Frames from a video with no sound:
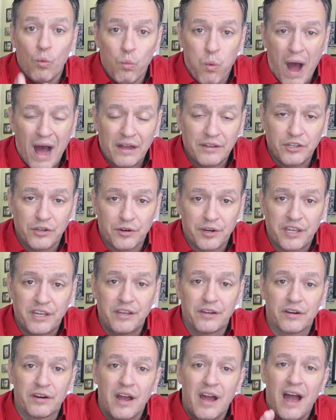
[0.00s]
While you're
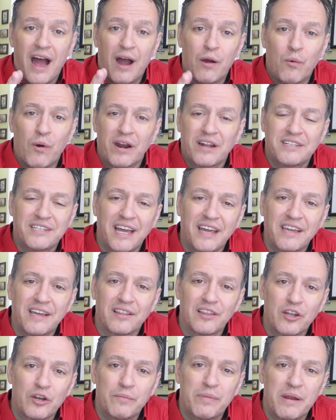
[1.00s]
here, I want to tell
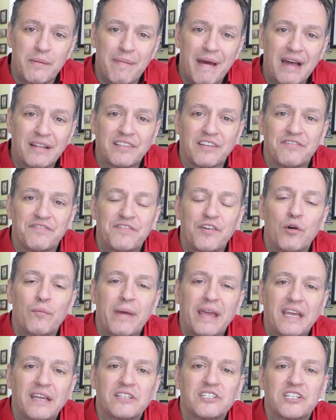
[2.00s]
you a little bit about the
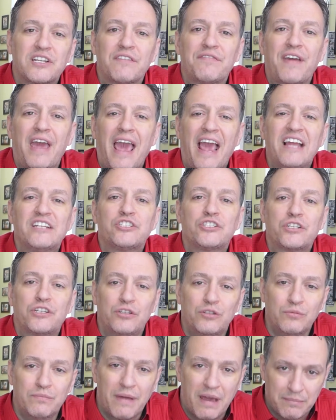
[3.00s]
Filmmaking Stuff
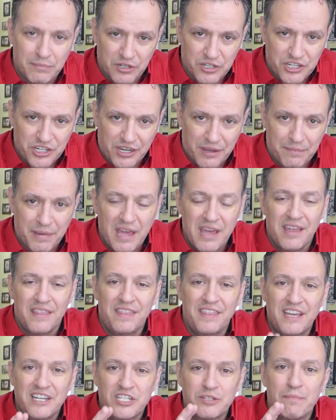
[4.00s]
HQ membership.
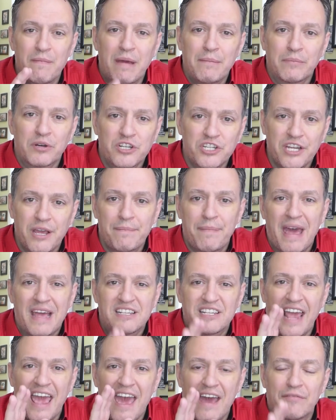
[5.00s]
This membership
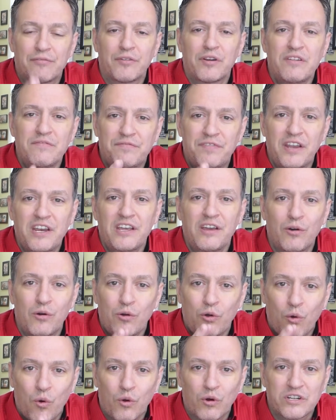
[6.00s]
has every
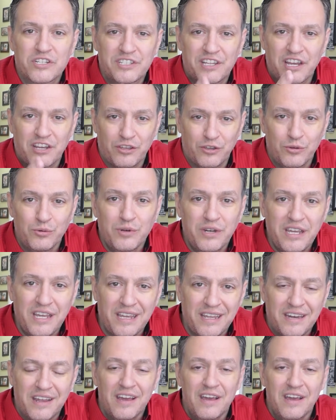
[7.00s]
video course that you need